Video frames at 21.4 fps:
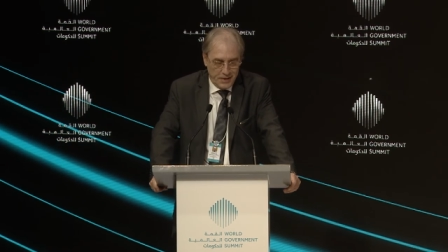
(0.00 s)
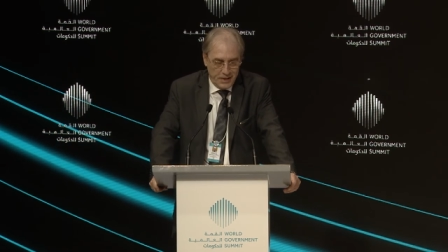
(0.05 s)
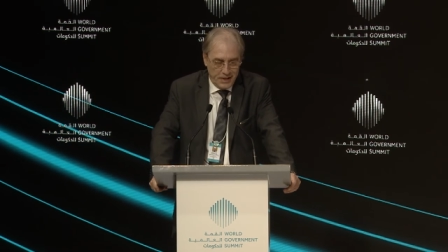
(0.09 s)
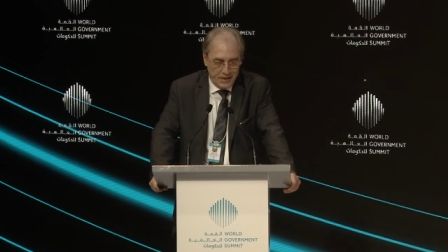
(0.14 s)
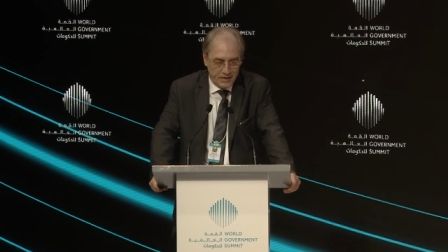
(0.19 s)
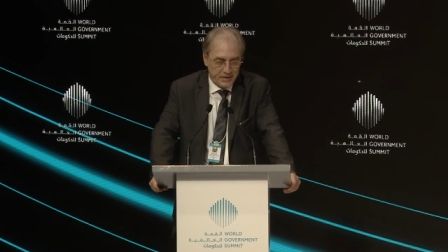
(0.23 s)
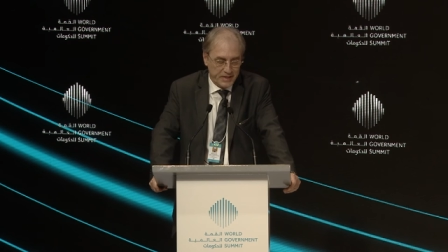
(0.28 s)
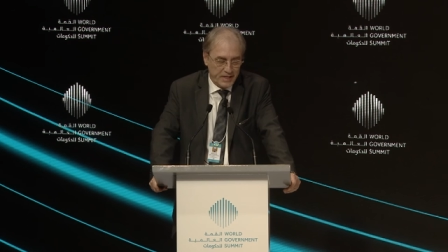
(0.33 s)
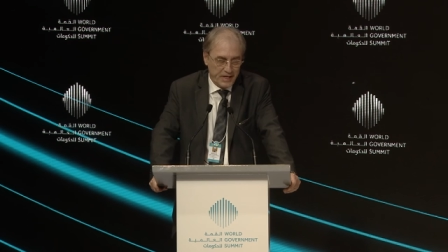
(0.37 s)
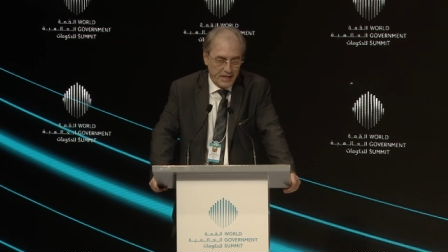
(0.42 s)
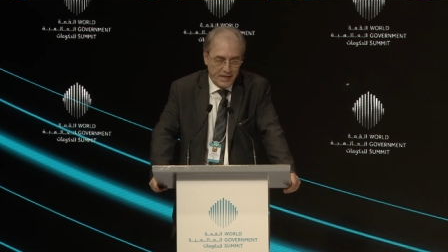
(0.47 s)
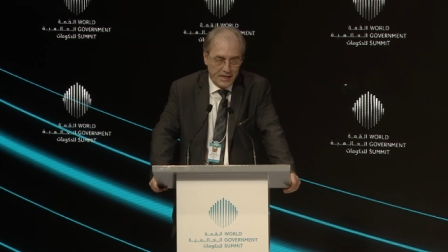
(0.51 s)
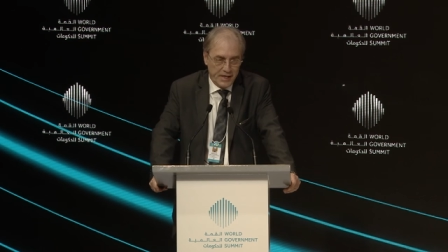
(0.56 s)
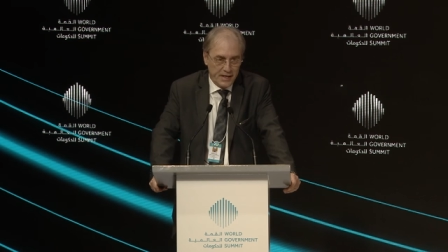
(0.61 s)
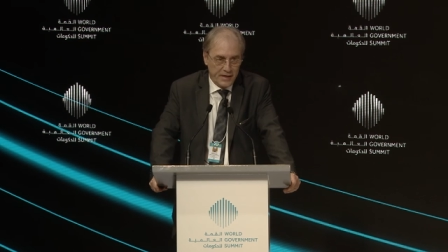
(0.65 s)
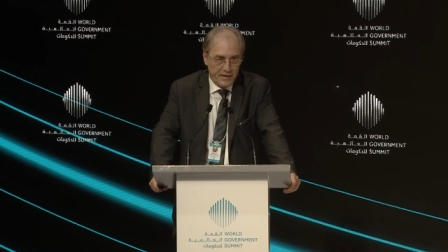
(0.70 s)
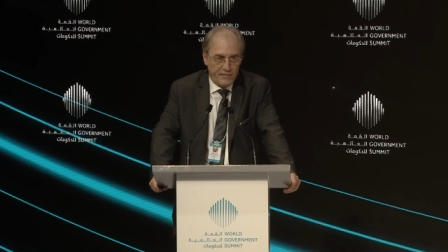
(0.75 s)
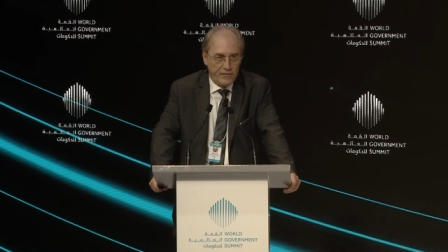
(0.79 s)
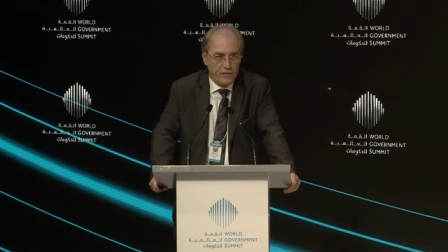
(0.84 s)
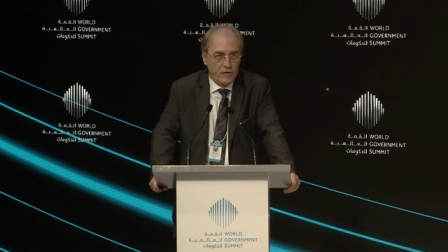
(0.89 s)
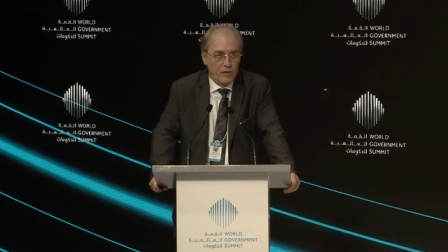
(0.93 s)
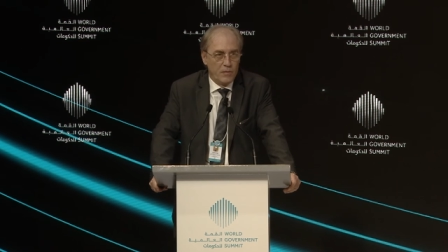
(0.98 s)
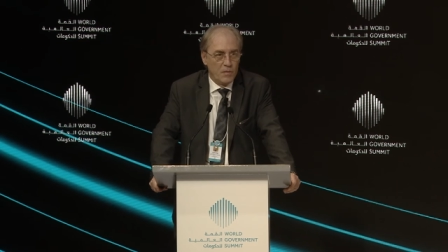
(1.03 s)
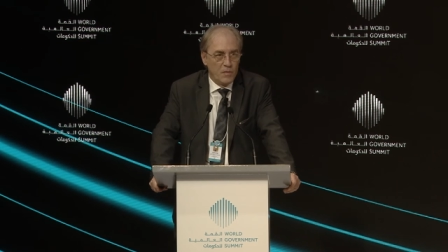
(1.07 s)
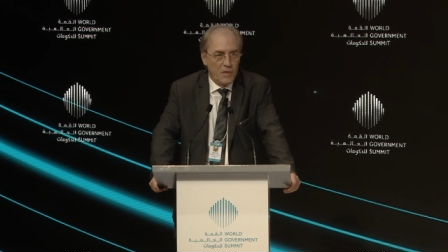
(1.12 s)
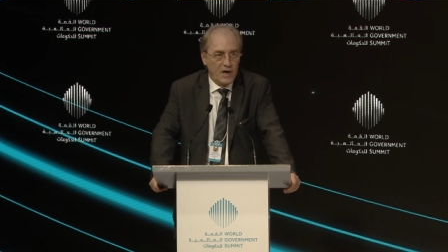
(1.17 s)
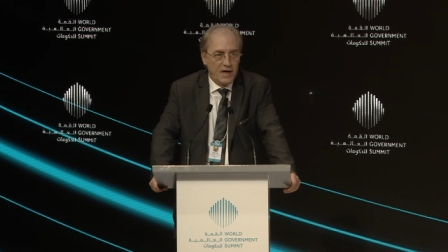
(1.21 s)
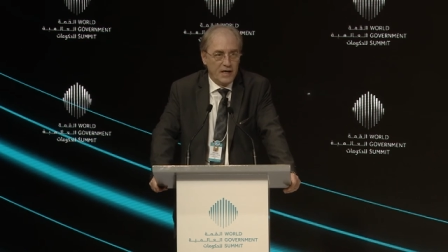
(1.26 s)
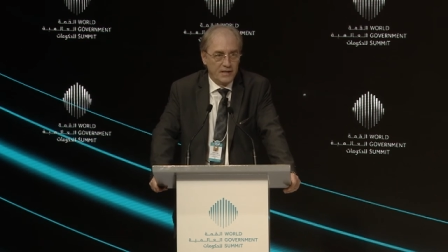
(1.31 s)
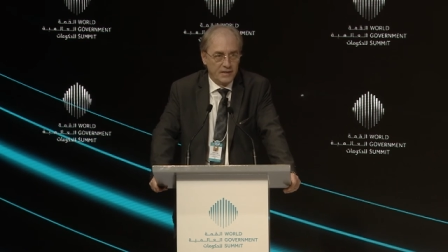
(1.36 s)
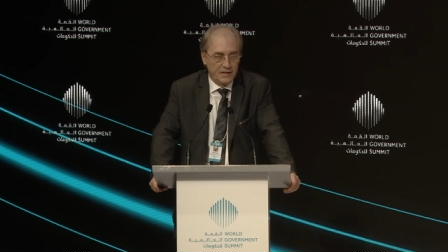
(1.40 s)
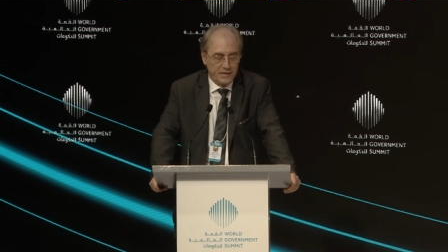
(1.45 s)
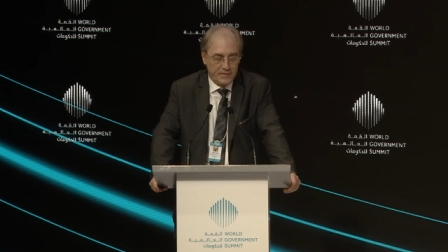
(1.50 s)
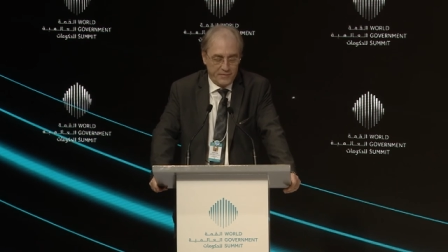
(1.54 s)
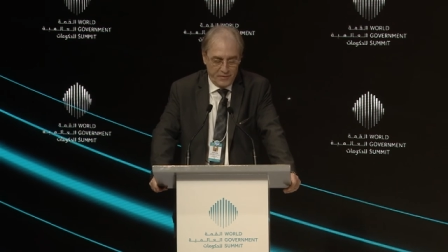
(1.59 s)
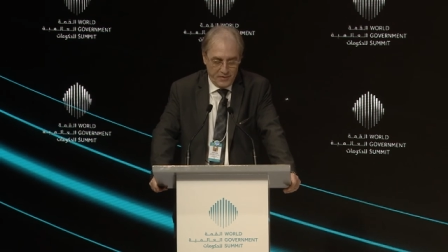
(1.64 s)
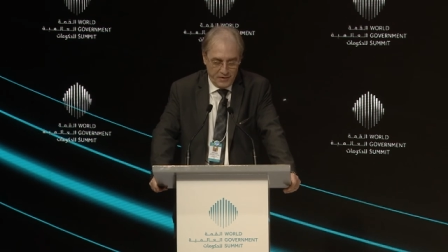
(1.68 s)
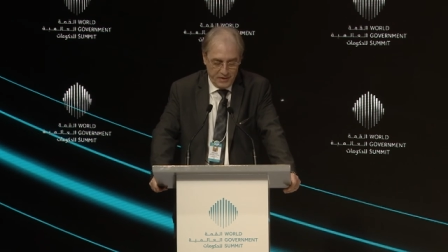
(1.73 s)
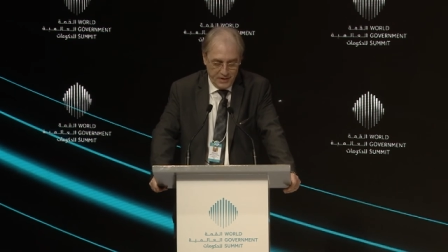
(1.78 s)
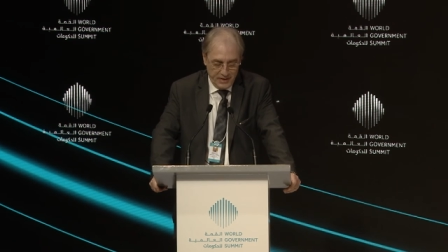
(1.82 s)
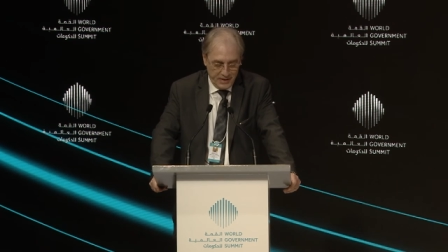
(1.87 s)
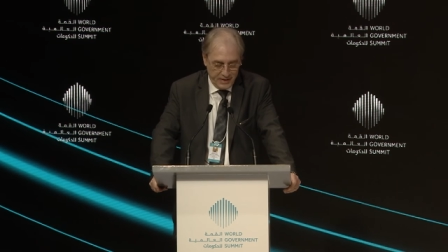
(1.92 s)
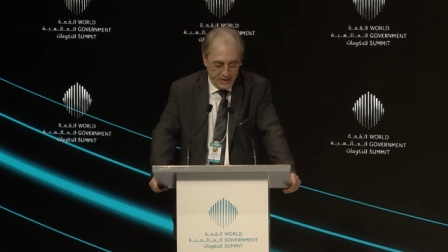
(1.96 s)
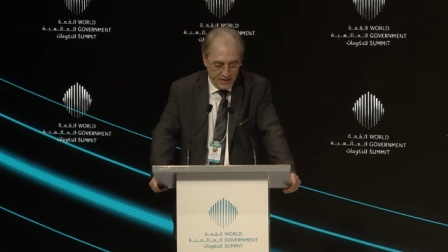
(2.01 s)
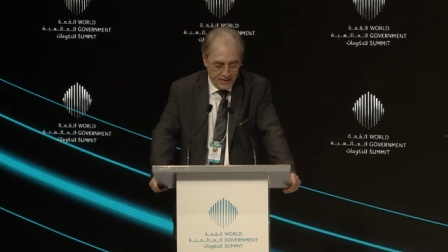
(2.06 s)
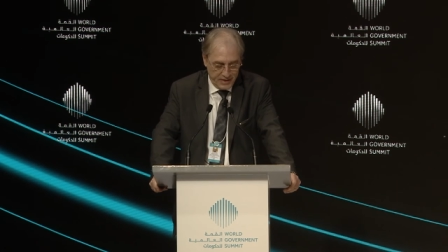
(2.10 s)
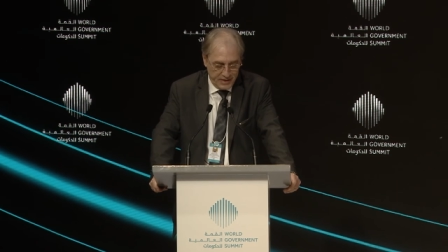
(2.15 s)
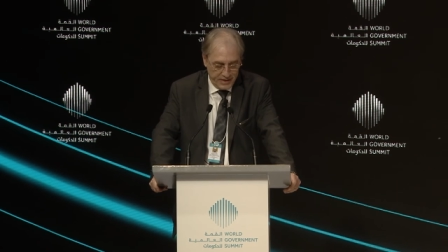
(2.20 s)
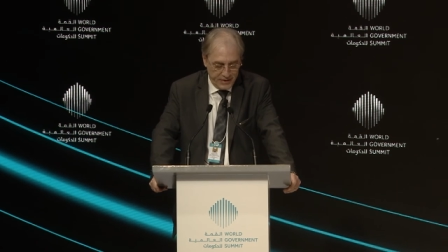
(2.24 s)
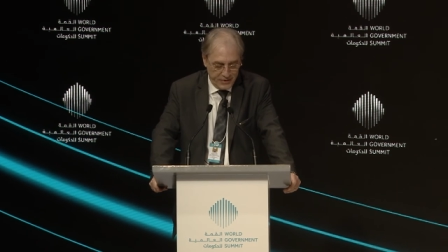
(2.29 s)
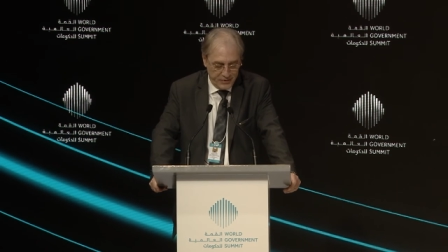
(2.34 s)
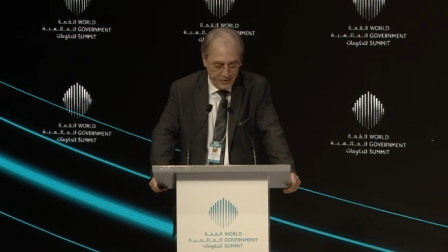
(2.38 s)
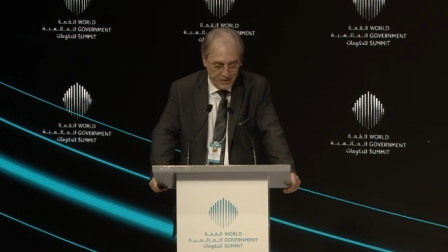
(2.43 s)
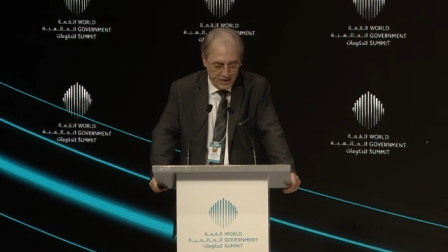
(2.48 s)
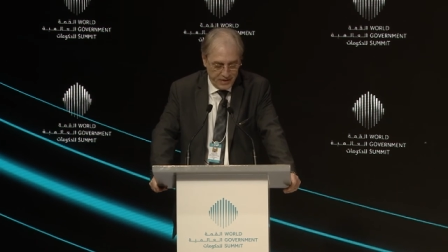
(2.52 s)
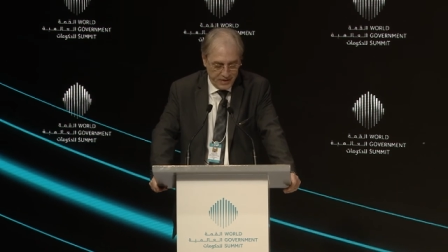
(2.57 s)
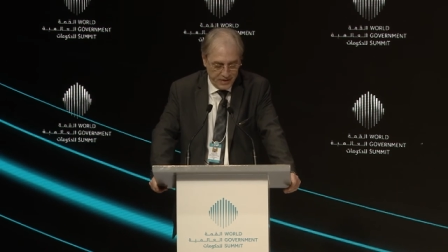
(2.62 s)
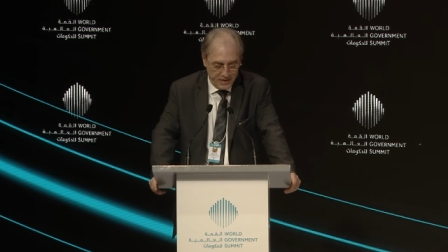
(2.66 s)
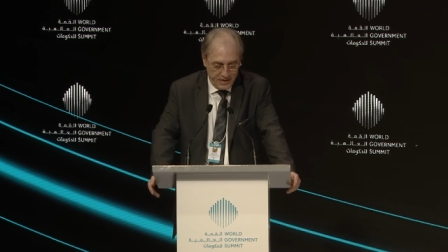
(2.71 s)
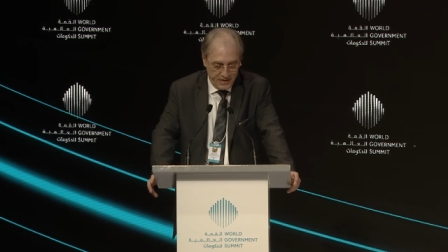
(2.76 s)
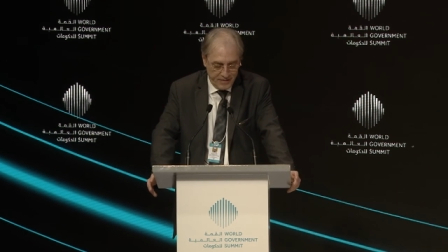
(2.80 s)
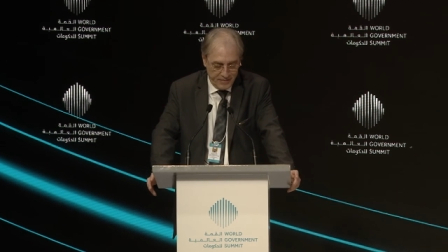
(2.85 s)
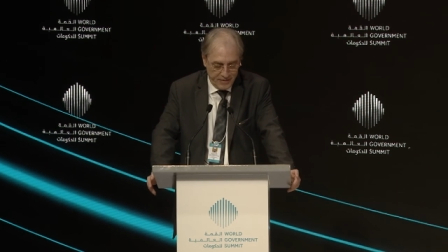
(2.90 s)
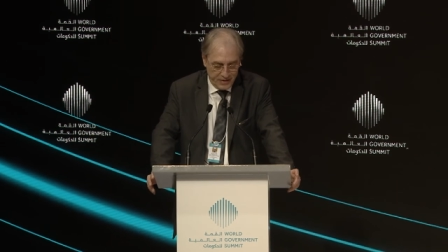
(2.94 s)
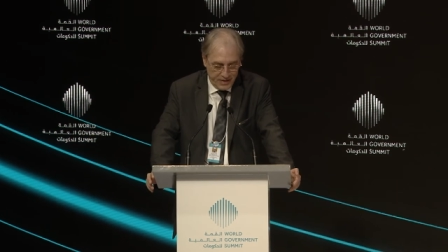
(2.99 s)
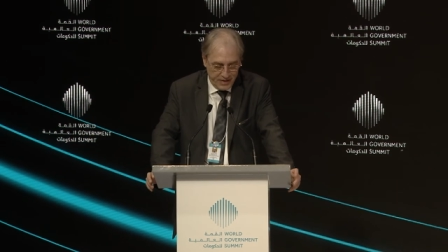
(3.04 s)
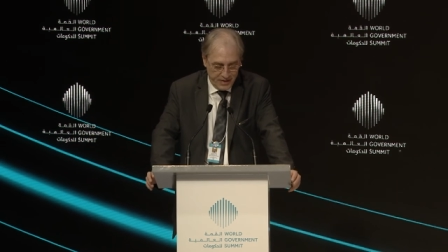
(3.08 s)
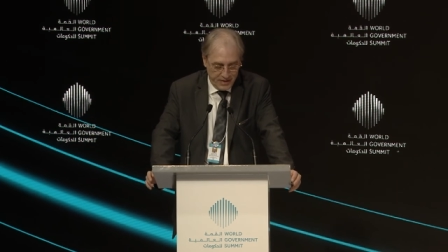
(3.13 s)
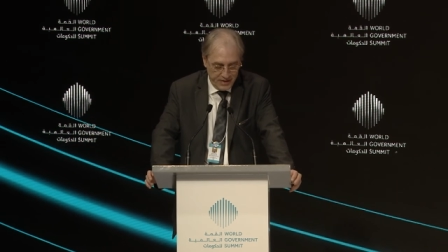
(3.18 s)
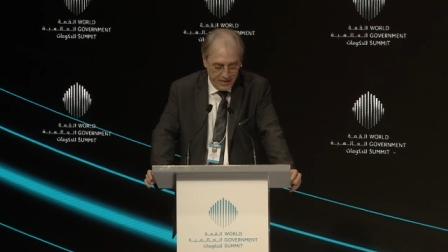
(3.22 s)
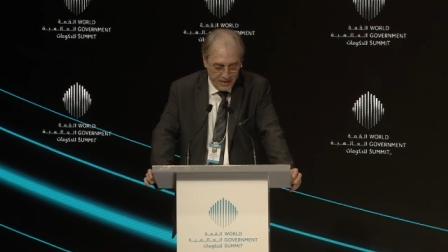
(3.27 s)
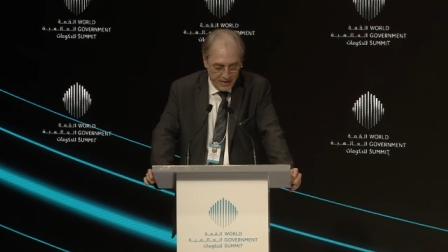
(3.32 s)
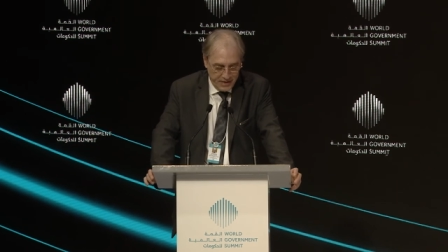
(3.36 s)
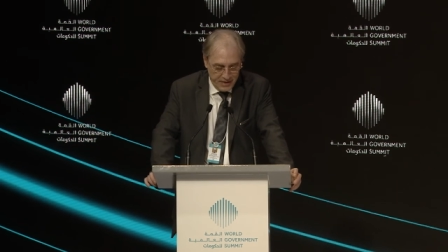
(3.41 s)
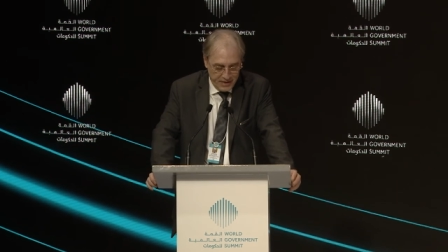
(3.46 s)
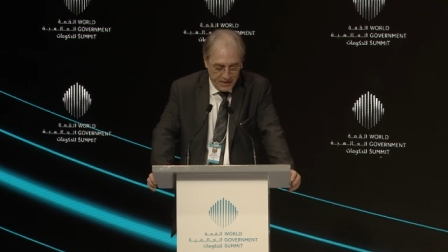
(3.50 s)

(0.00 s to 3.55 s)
and stay there for months for the integration activity.